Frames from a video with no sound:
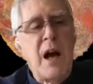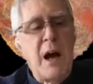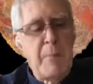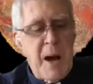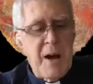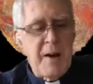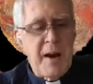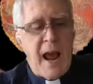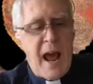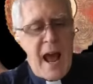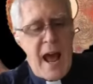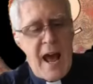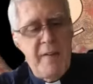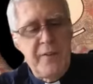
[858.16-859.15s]
About
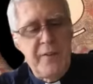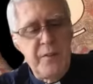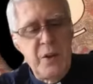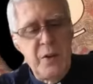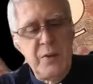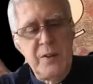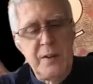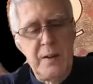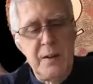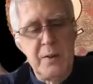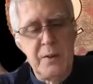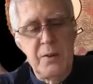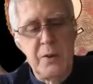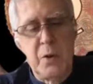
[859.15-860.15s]
half of New
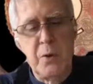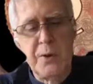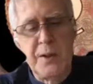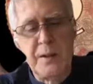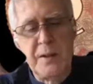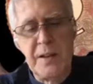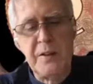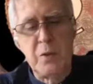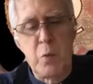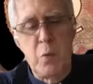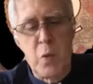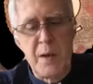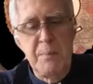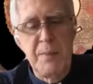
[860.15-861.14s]
Zealanders hold at least
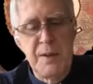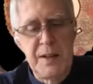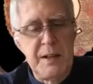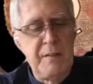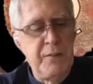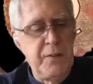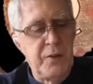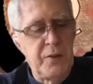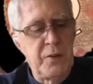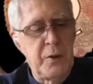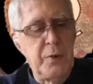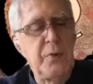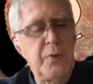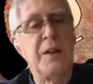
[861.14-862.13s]
one belief
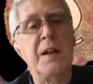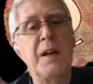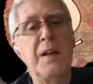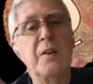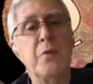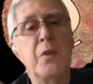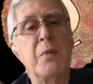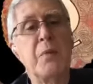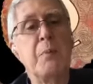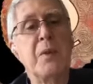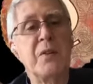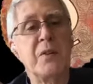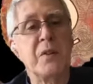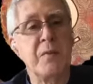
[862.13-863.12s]
associated with
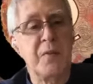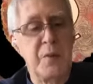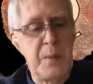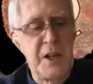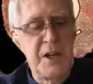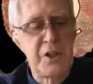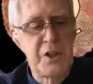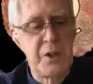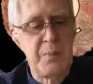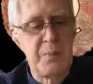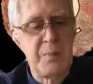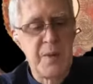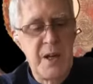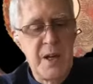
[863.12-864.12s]
misinformation.
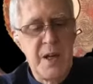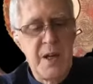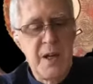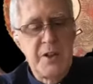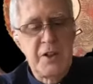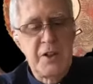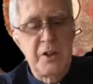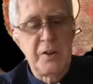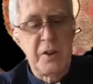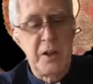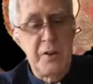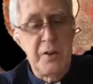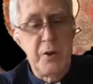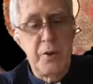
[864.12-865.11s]
Just
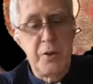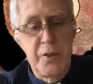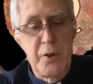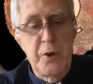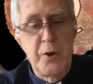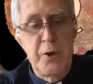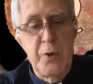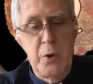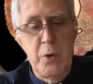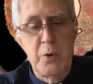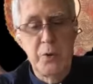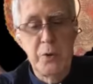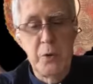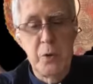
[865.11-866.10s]
under a third
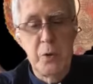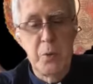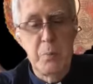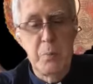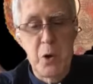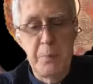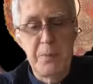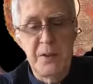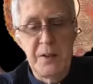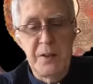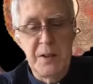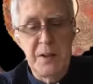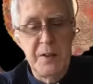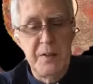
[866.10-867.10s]
hold two or more
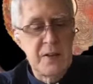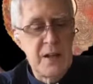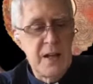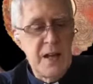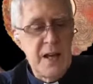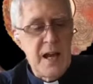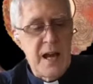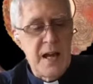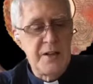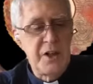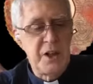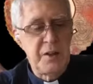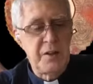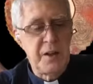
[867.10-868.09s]
beliefs,
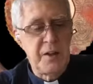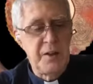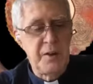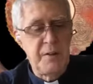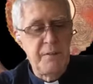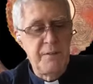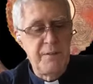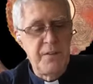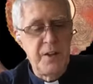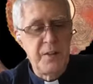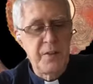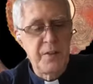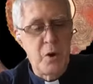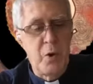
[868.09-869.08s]
and just under a
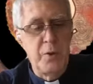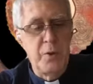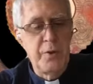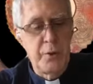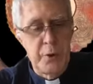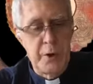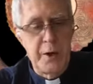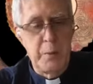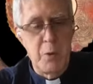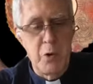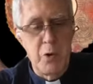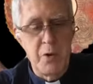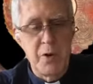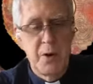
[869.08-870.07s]
fifth hold three or
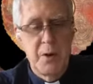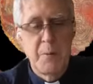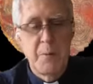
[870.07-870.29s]
more.